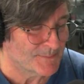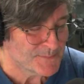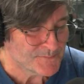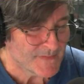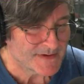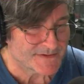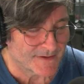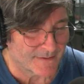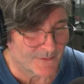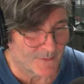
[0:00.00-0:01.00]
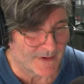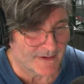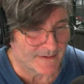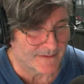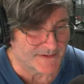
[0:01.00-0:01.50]
So
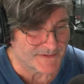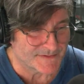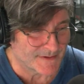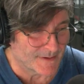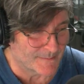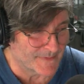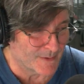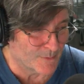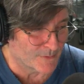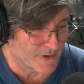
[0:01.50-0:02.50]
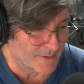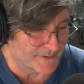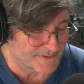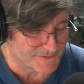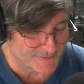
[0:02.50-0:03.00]
I'm now
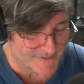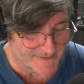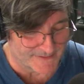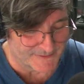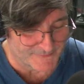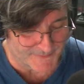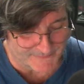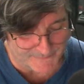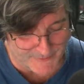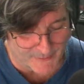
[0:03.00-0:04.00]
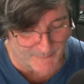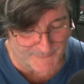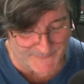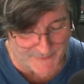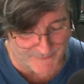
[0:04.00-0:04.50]
going into a different
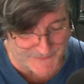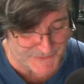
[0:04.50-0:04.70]
realm of